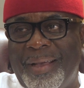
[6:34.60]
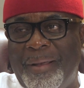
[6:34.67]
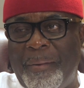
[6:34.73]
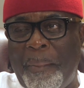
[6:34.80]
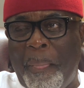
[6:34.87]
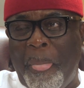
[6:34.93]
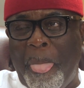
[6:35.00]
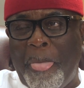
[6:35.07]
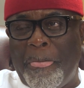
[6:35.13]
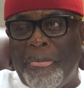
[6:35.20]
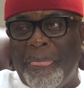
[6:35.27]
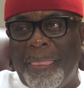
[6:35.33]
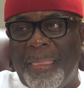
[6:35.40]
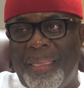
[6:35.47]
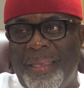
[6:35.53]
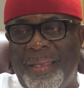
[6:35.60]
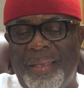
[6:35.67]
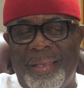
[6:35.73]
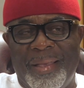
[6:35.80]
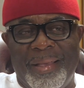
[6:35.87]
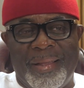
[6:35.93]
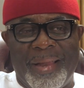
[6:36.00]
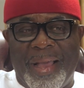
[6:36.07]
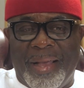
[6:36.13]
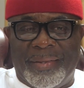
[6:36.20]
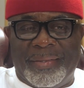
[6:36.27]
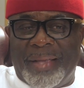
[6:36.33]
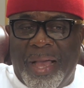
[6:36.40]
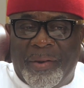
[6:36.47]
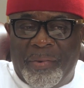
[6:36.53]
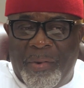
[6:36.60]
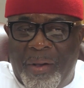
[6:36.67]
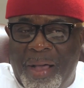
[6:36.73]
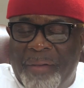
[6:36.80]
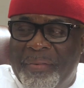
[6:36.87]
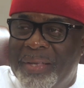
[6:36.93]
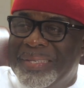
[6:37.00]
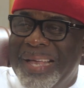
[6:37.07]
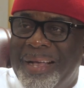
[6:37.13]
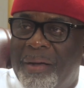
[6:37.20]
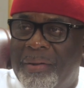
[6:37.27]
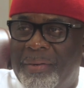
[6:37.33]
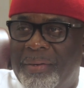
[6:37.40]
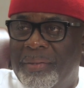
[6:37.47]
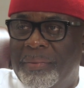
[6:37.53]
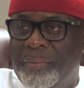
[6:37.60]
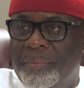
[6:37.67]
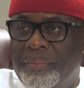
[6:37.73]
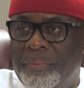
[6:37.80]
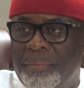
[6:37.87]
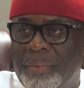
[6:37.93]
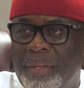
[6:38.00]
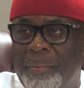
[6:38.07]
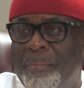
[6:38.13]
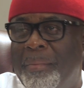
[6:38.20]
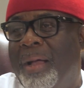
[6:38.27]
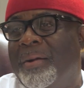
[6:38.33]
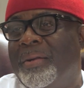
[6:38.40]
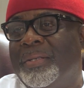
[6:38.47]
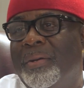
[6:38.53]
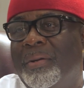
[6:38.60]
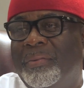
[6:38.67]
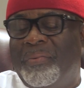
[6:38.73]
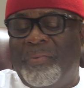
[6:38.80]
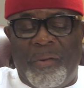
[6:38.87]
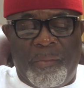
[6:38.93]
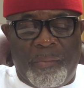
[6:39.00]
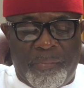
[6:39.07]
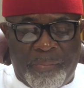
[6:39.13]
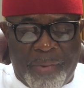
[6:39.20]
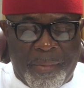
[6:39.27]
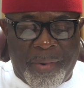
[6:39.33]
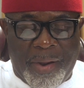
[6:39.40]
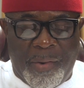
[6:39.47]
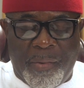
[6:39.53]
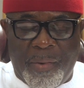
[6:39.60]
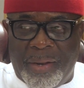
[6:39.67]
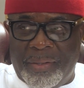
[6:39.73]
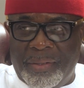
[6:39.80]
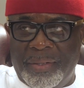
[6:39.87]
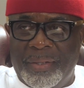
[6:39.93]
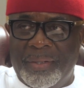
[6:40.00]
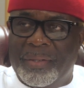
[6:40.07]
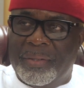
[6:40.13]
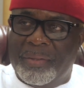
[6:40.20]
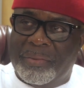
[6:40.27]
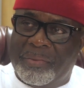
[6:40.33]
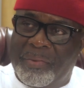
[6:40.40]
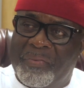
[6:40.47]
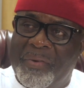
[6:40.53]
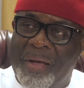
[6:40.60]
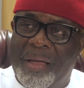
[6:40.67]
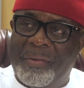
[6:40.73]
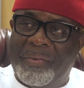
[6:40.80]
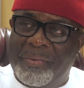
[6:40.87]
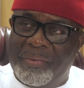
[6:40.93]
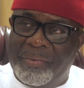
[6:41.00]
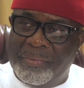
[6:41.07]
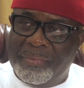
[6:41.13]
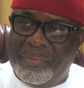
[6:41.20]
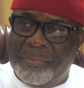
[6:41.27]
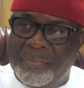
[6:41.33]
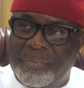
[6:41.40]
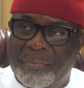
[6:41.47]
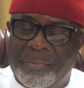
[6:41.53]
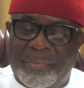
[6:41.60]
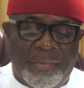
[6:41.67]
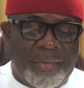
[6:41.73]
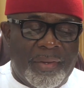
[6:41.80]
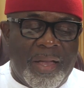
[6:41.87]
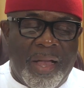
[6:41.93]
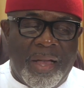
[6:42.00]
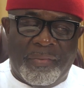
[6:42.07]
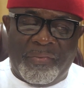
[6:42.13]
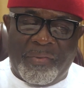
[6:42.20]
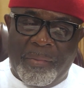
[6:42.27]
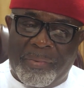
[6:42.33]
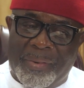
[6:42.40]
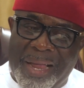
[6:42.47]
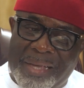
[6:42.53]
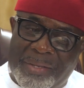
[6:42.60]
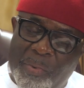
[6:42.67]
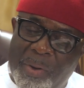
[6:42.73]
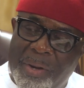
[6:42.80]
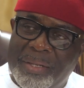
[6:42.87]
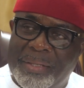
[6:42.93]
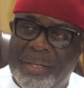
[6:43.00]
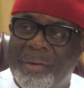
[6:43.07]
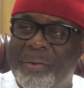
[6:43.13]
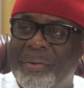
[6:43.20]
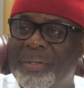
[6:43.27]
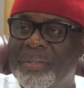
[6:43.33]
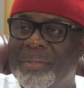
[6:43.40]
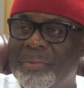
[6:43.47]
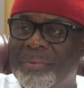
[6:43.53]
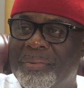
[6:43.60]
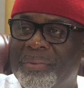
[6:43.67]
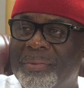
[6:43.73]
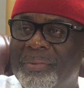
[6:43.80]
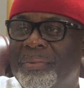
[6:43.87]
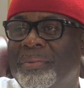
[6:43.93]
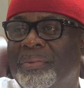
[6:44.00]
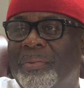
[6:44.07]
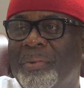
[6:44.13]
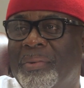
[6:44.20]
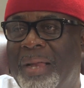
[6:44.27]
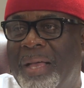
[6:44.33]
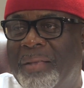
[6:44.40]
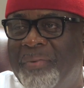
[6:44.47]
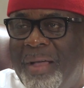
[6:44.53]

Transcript: yeah? Okay. That I do not have a second in my results from primary one to five and from class one in secondary school to class